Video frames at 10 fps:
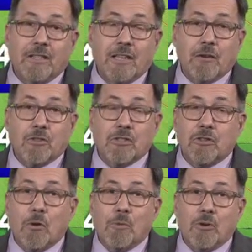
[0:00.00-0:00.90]
The skiers and
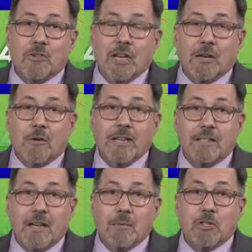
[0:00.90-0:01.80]
snowboarders had a great
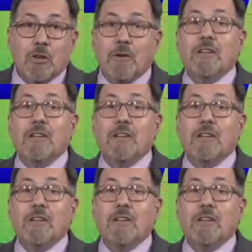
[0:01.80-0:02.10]
time too.